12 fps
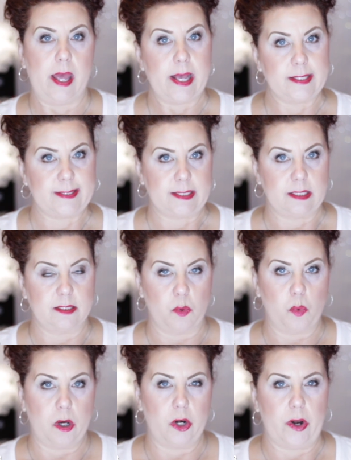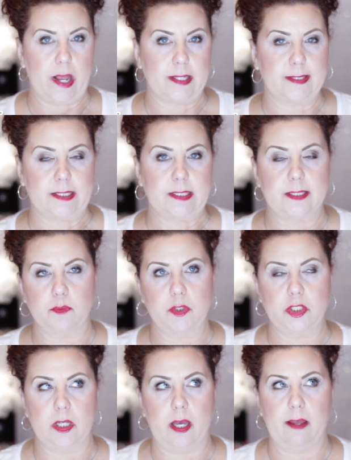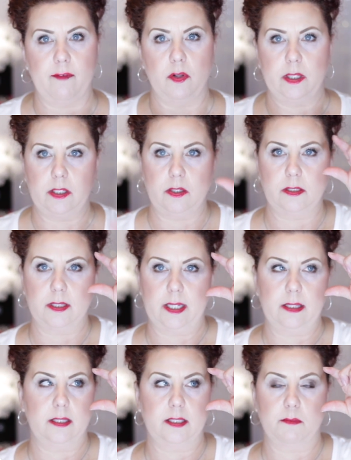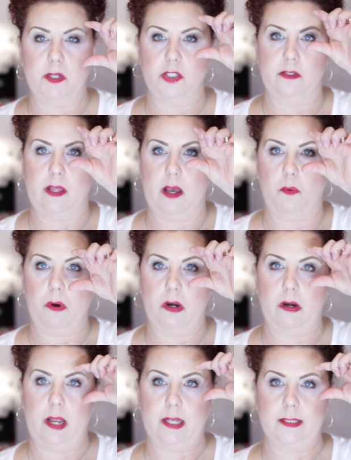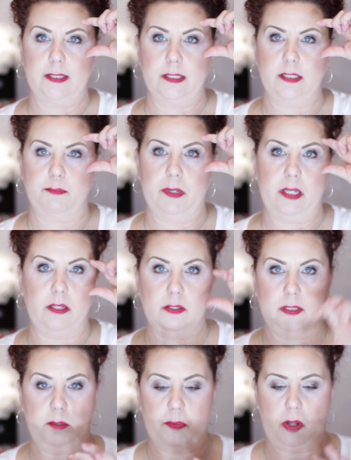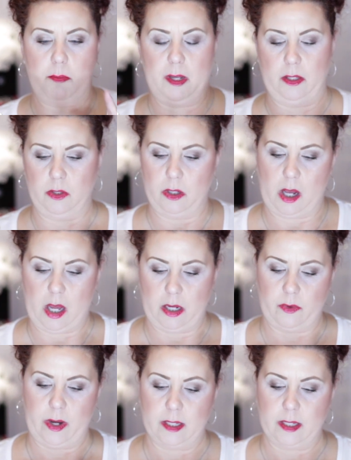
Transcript: essence, a water essence, which I've only used like this much of that water essence, but I used up all my little cotton